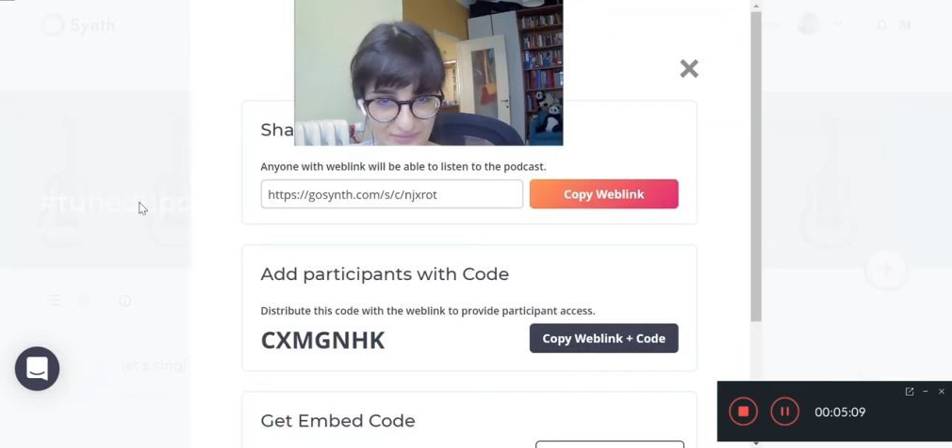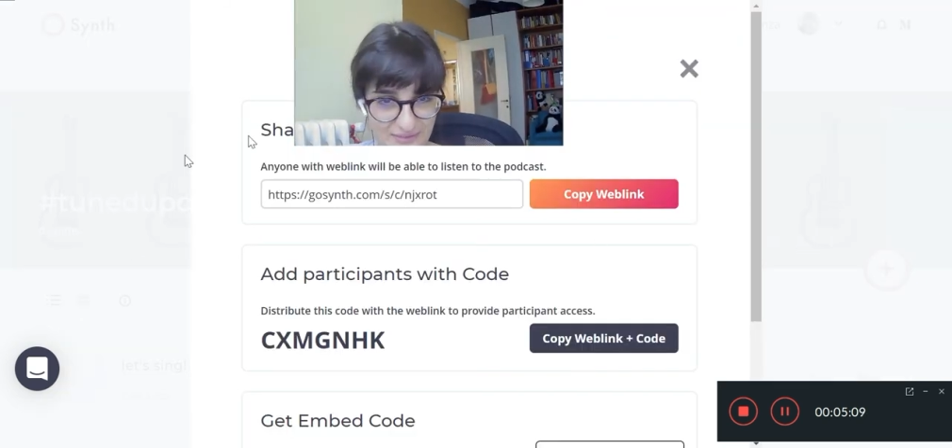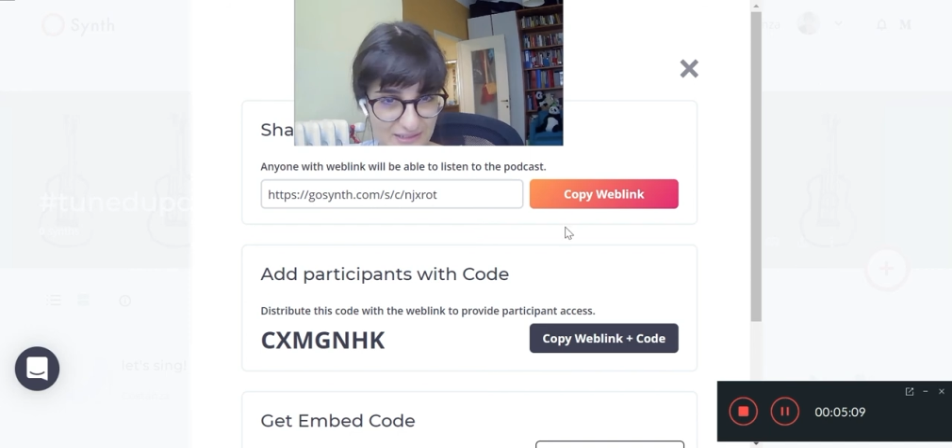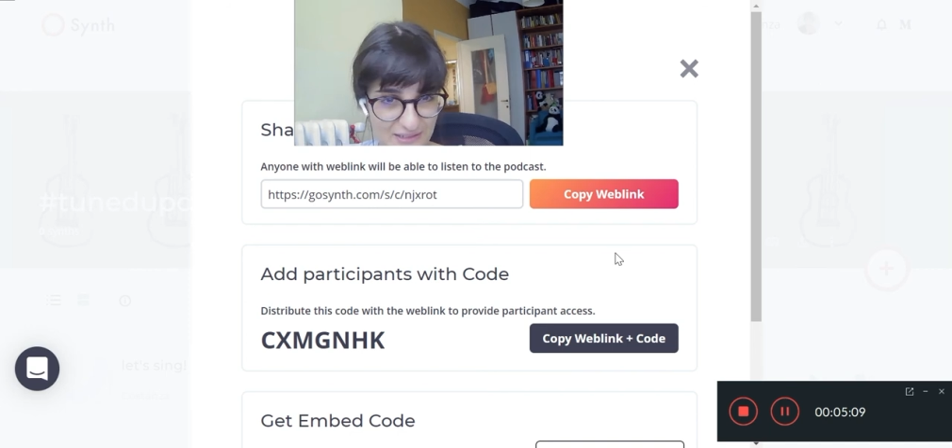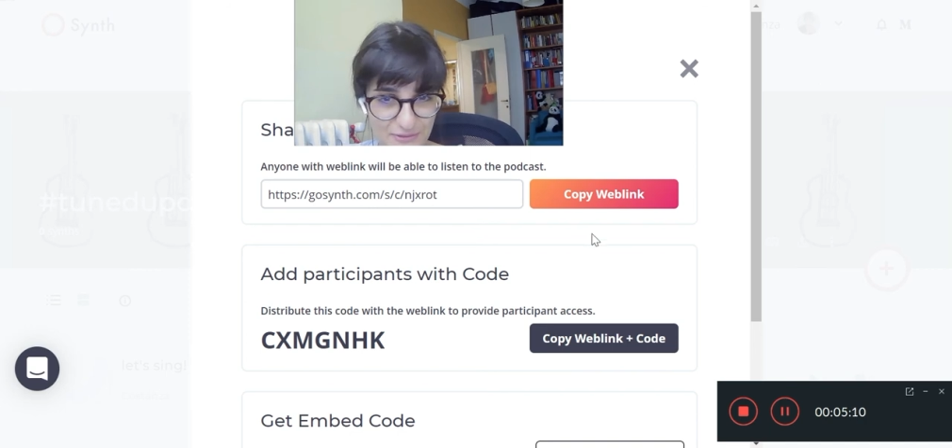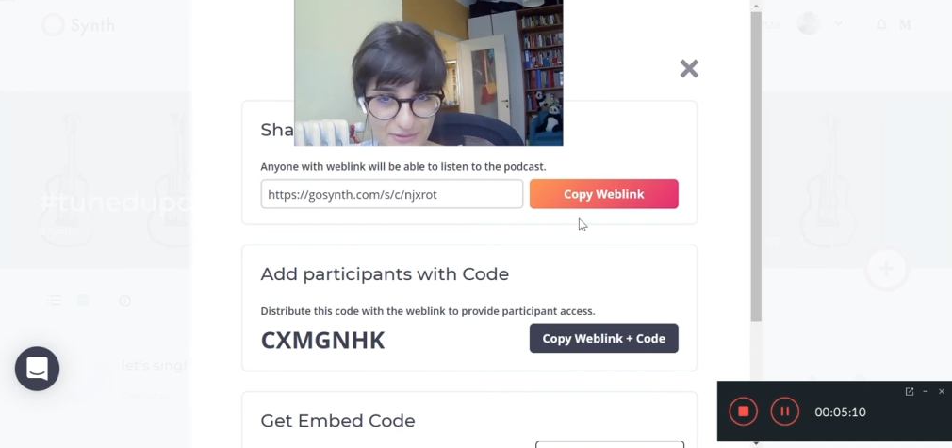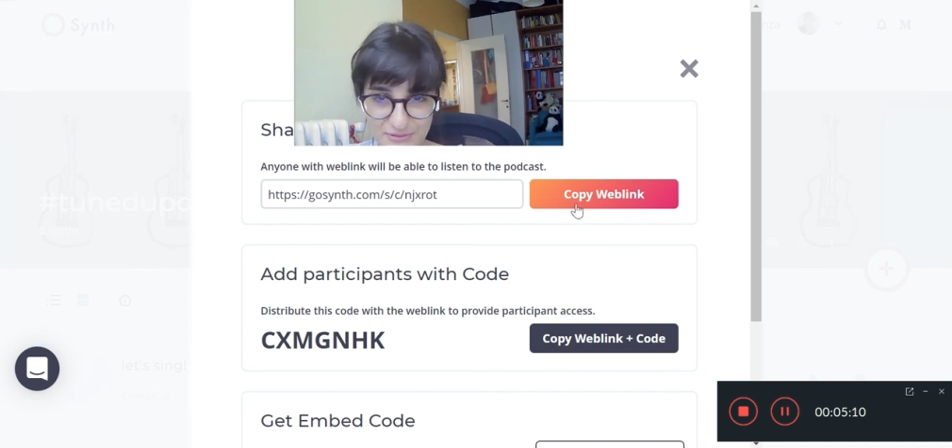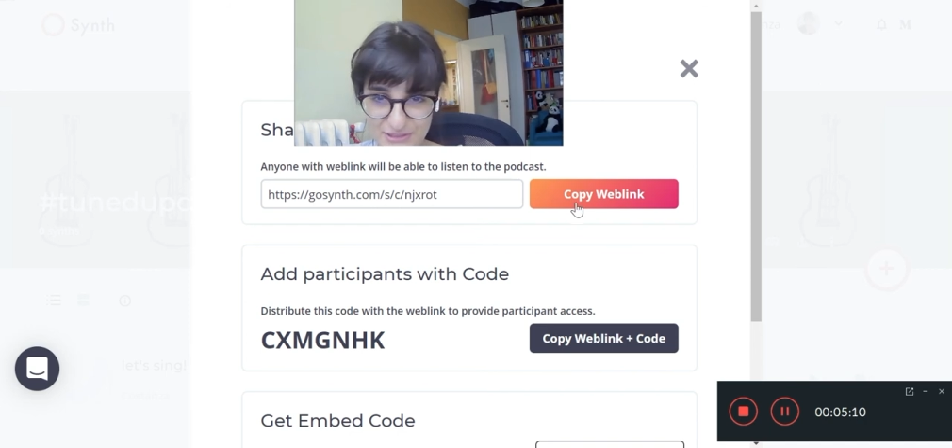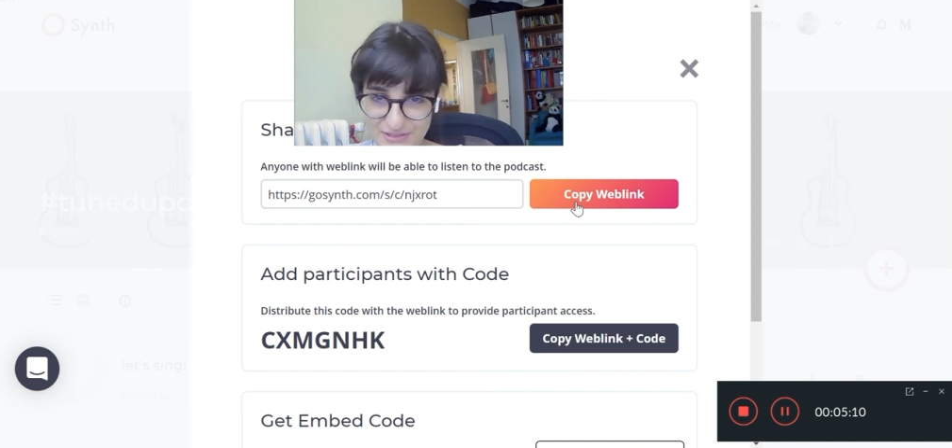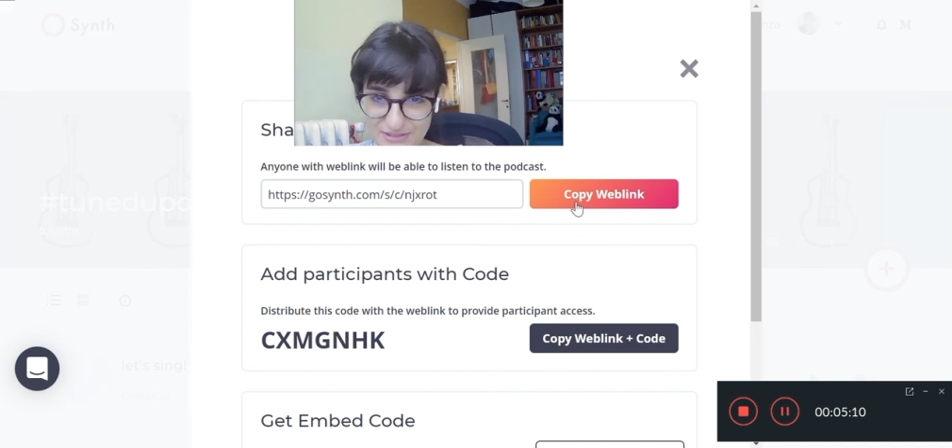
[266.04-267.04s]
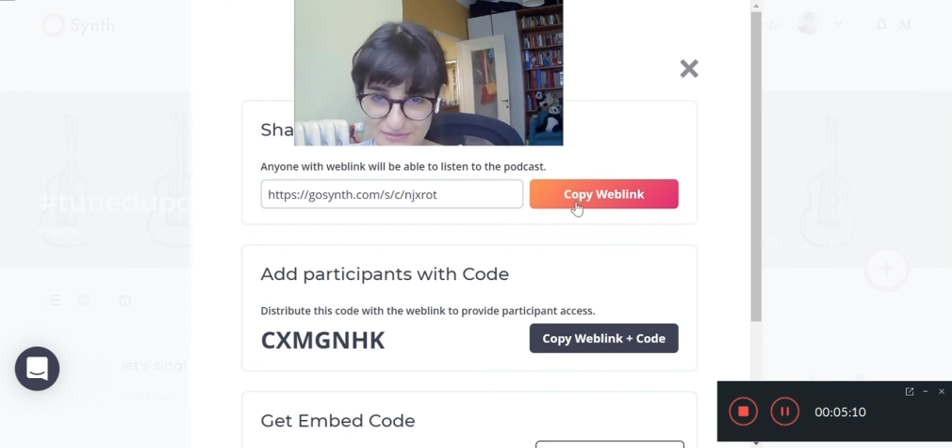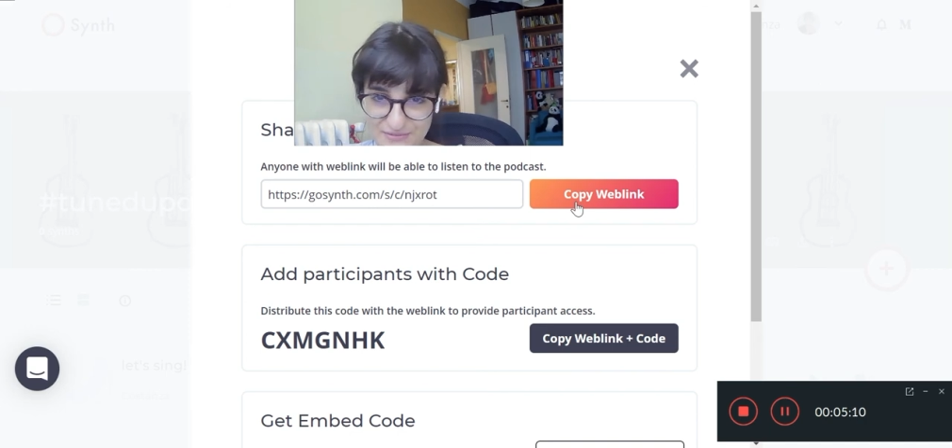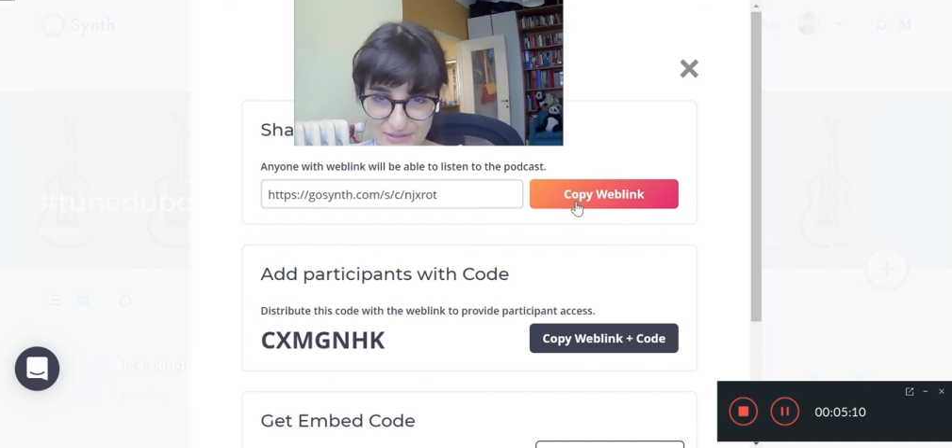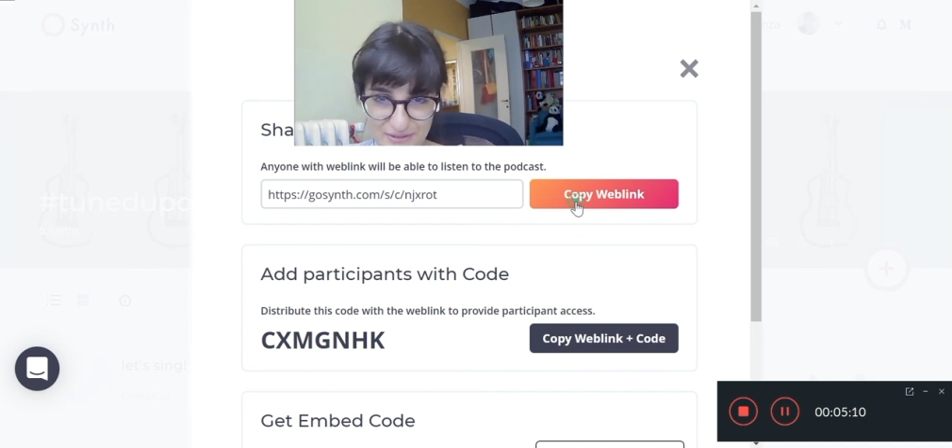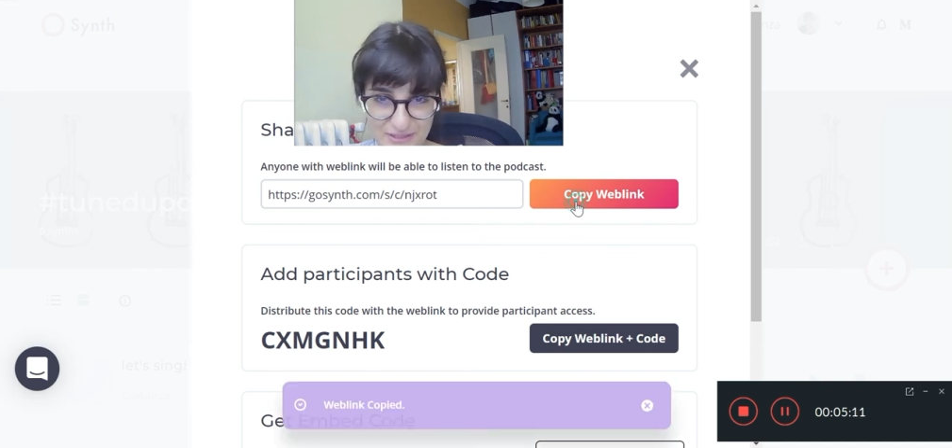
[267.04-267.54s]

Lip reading: want to ask something.